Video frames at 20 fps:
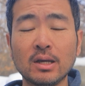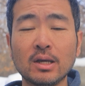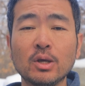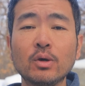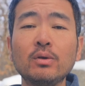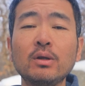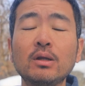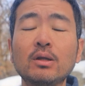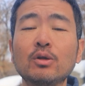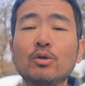
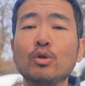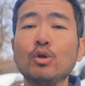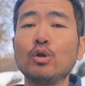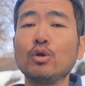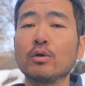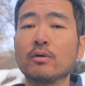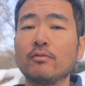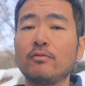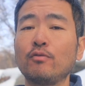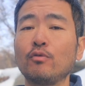You need to
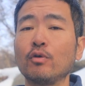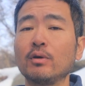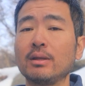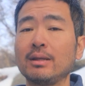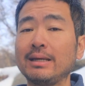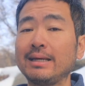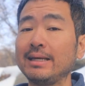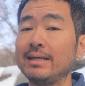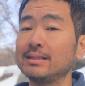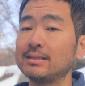look for
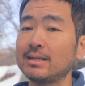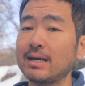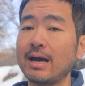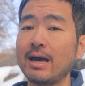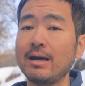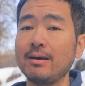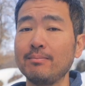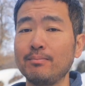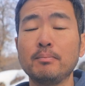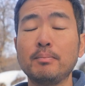the east
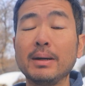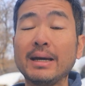side.